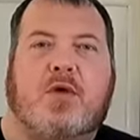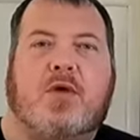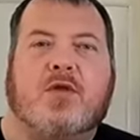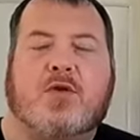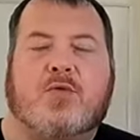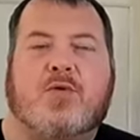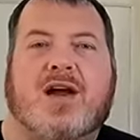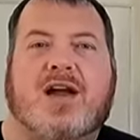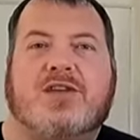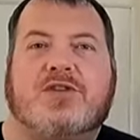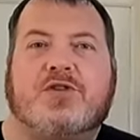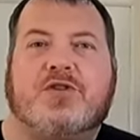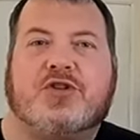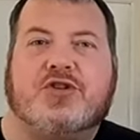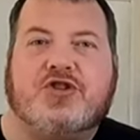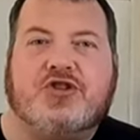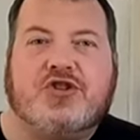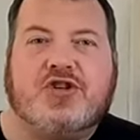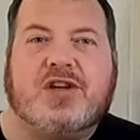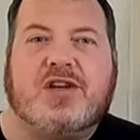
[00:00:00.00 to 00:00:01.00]
The rice, you
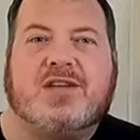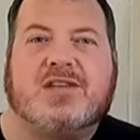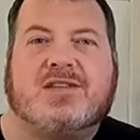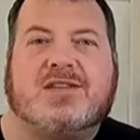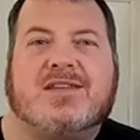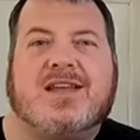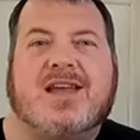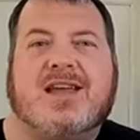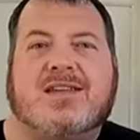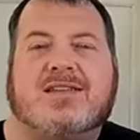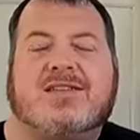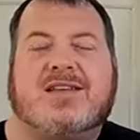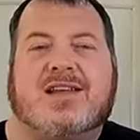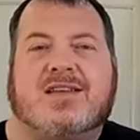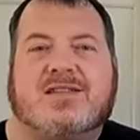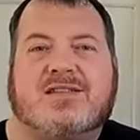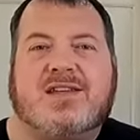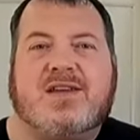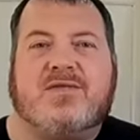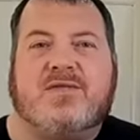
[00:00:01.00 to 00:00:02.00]
can just taste
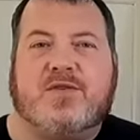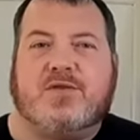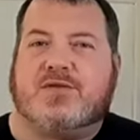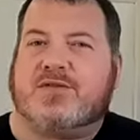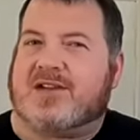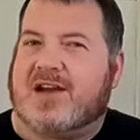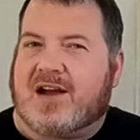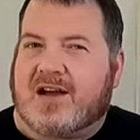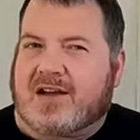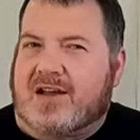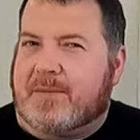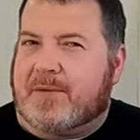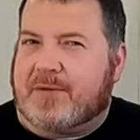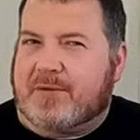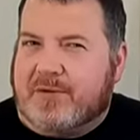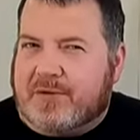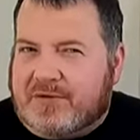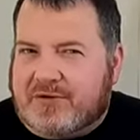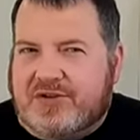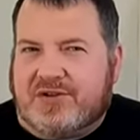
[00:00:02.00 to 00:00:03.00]
that seafood stock coming
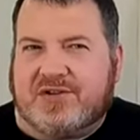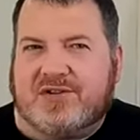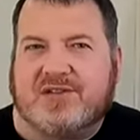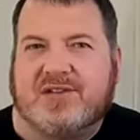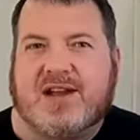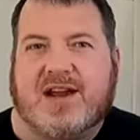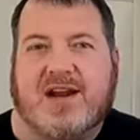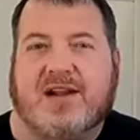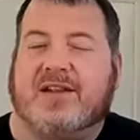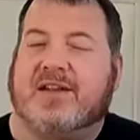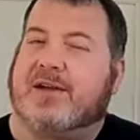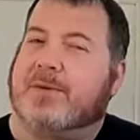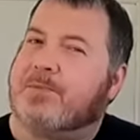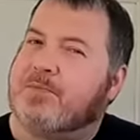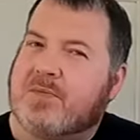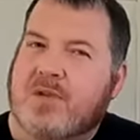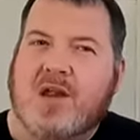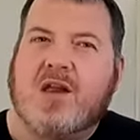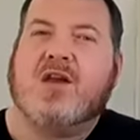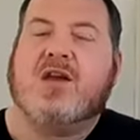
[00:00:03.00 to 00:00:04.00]
through just slightly.
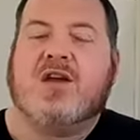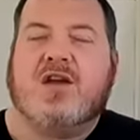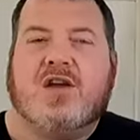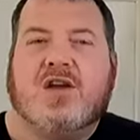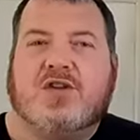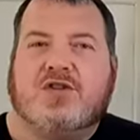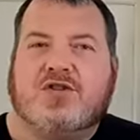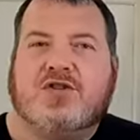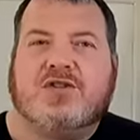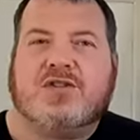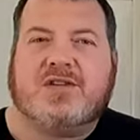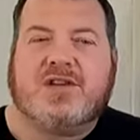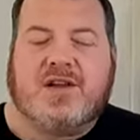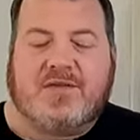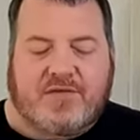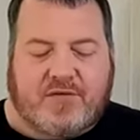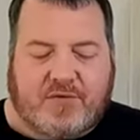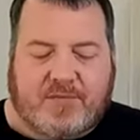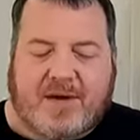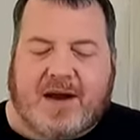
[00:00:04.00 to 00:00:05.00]
Just
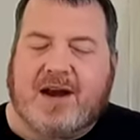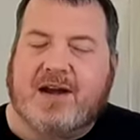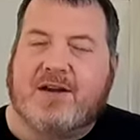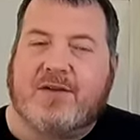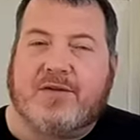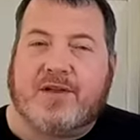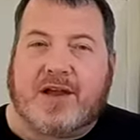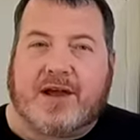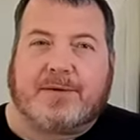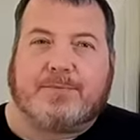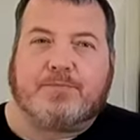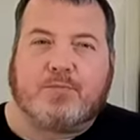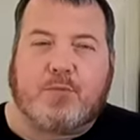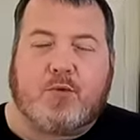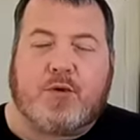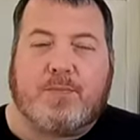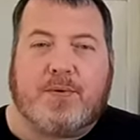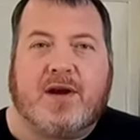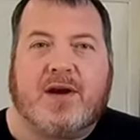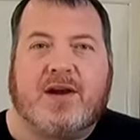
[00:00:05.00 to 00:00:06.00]
enough to remind you that
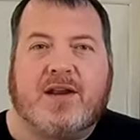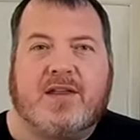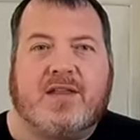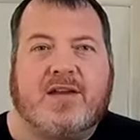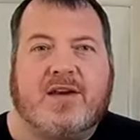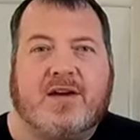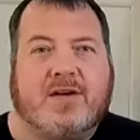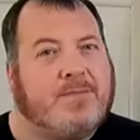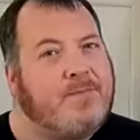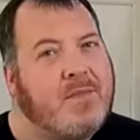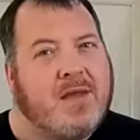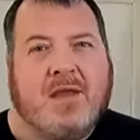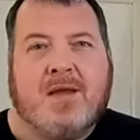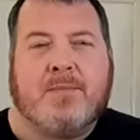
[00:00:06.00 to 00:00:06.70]
we put it in there,